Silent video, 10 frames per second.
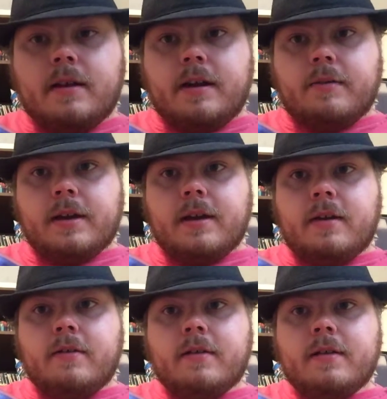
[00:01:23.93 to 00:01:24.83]
There we
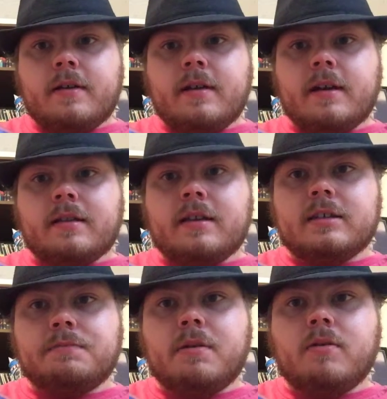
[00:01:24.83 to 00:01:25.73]
go. Get
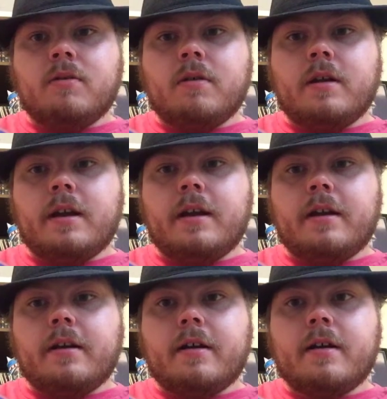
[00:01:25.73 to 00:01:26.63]
this poured
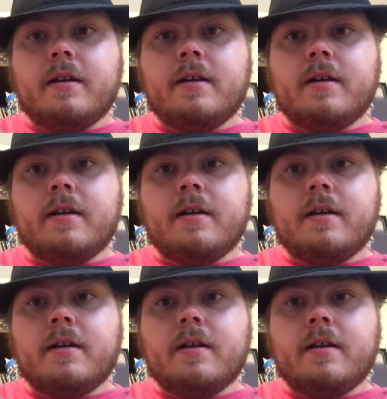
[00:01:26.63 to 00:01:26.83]
here.